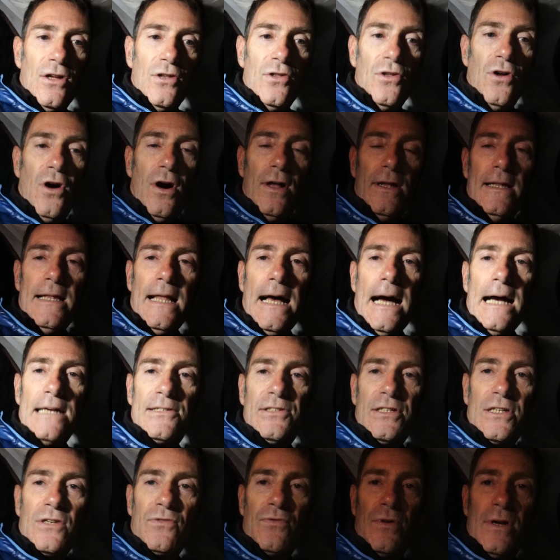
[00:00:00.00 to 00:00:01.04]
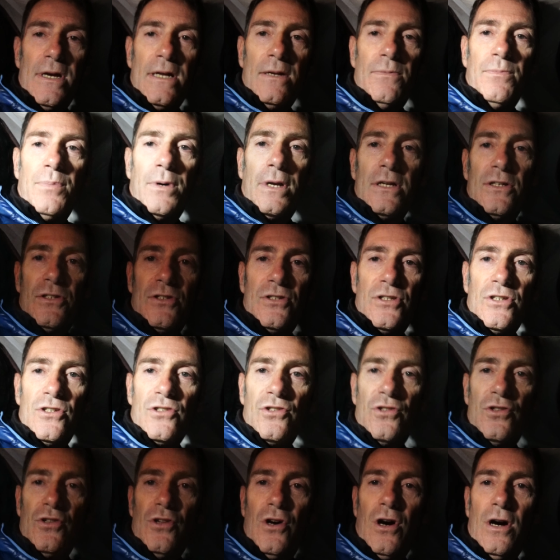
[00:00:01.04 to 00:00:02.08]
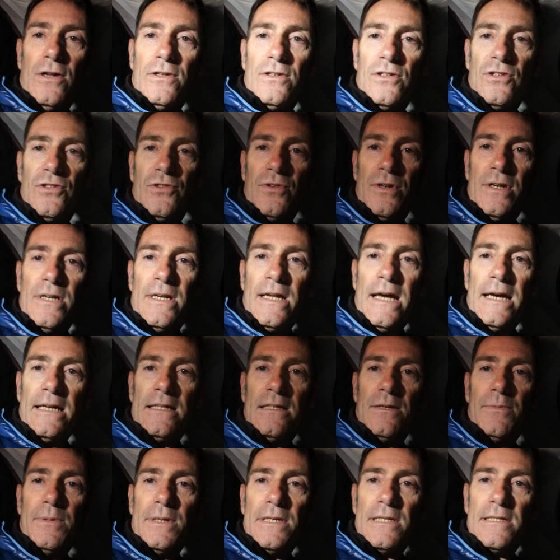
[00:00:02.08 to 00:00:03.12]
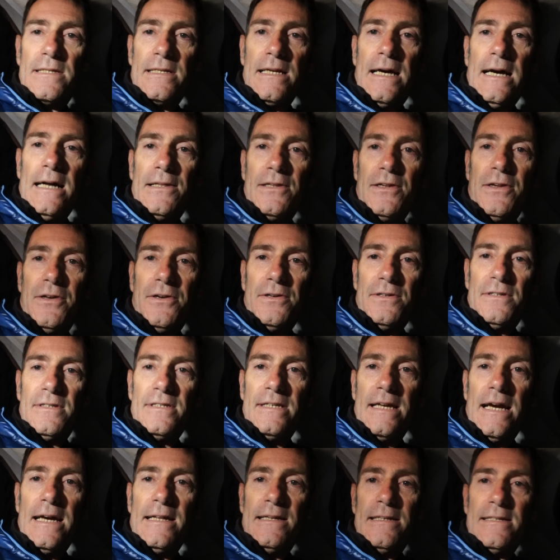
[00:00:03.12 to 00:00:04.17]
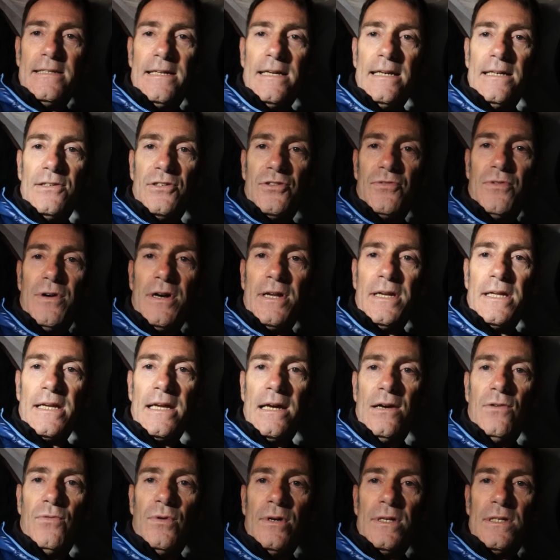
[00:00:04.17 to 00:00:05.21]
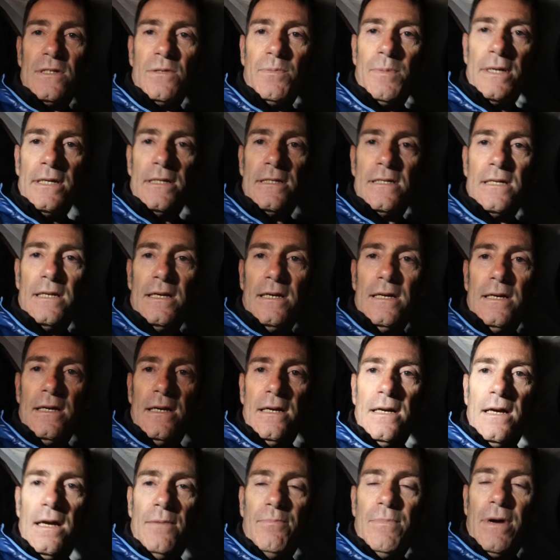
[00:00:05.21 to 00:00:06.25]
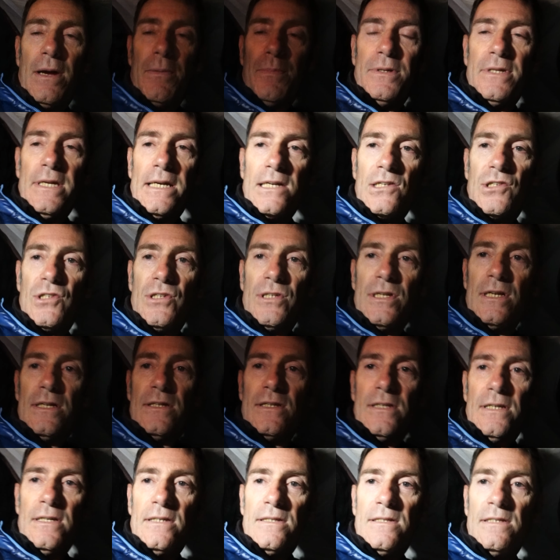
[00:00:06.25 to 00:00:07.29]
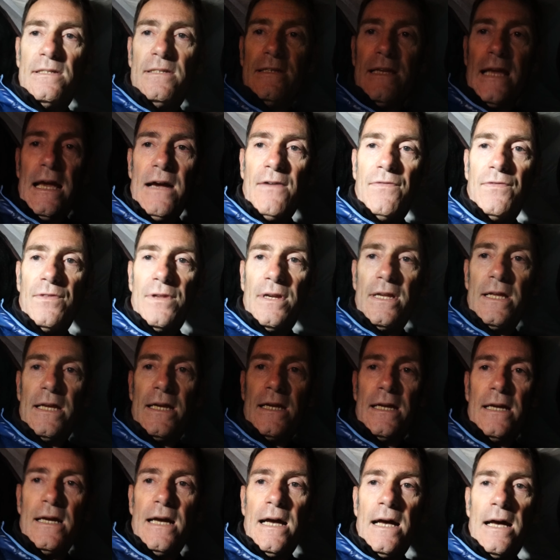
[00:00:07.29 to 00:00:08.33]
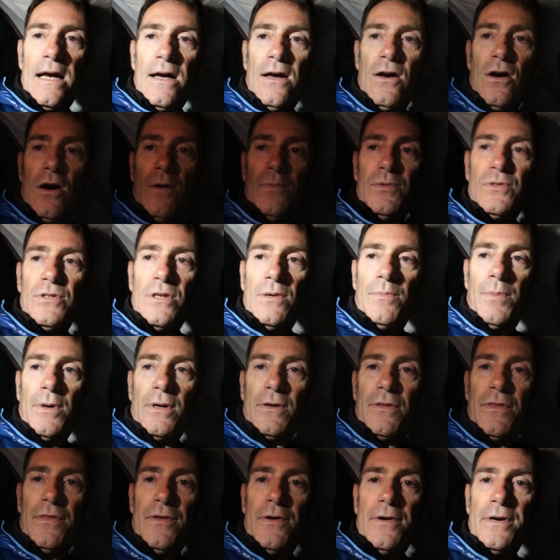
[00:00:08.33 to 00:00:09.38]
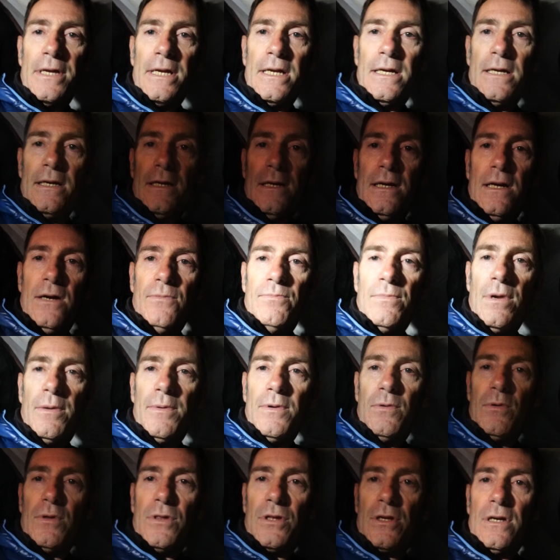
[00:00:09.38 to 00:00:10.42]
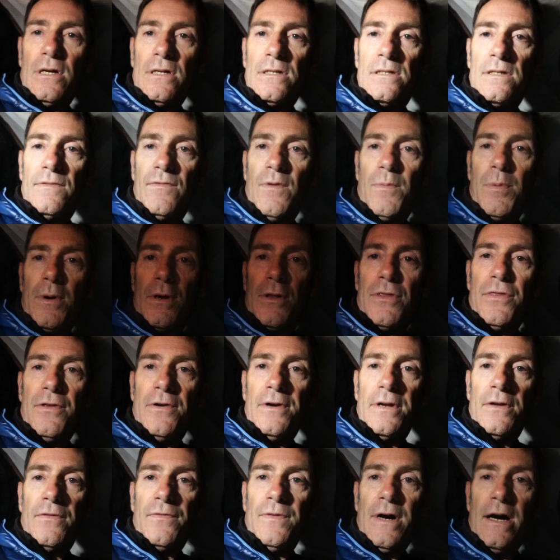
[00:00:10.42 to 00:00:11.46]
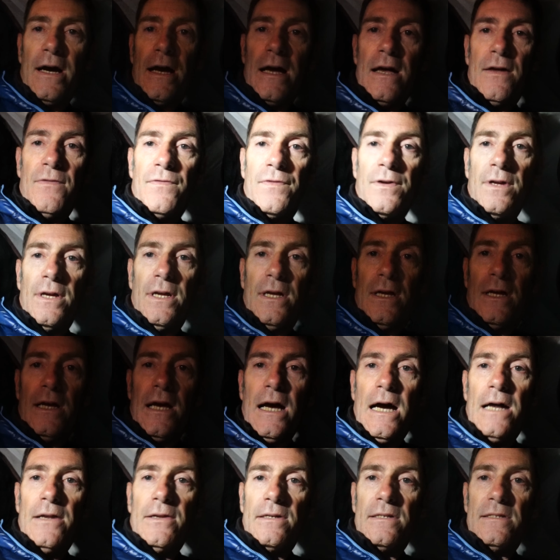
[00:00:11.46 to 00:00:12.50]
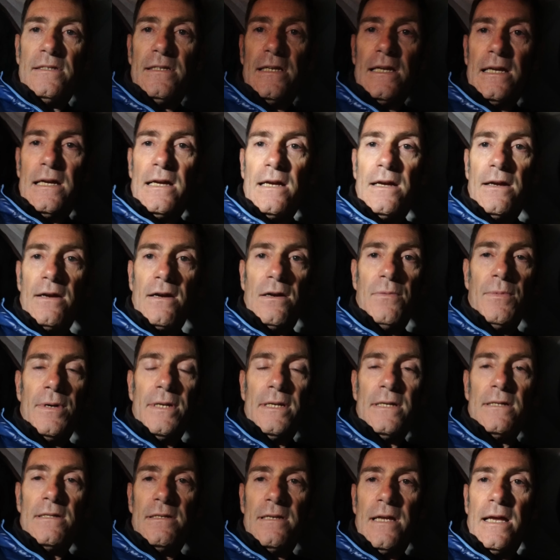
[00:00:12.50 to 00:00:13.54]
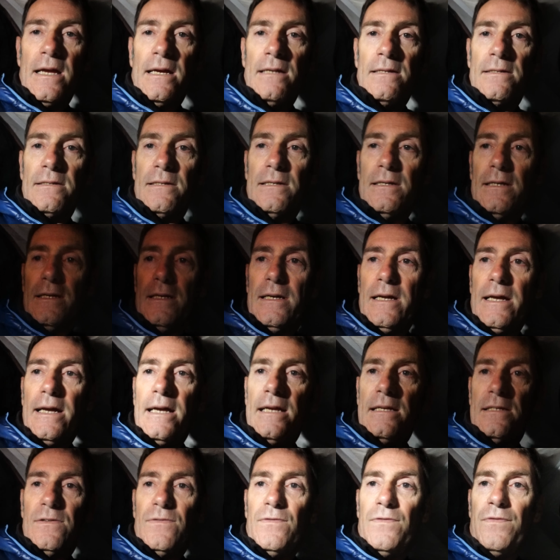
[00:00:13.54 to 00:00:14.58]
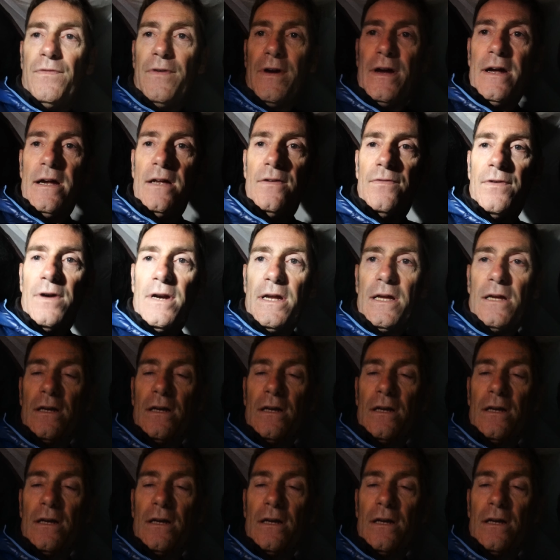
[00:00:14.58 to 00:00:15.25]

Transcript: not lashing rain, but it's just not the sort of night to be standing outside the tent trying to get wind speeds. My prediction is it's definitely up to about 30, maybe with gusts of about 35. And you can see here, the tent is very, very